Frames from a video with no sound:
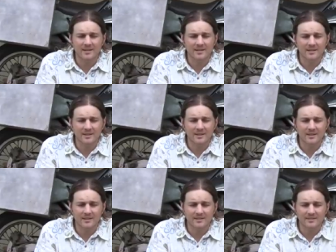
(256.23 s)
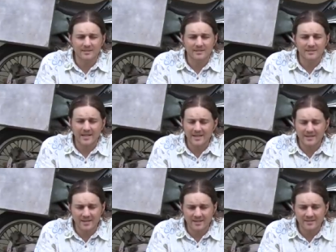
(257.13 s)
uh, and uh,
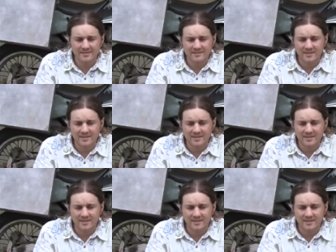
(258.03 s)
lightning.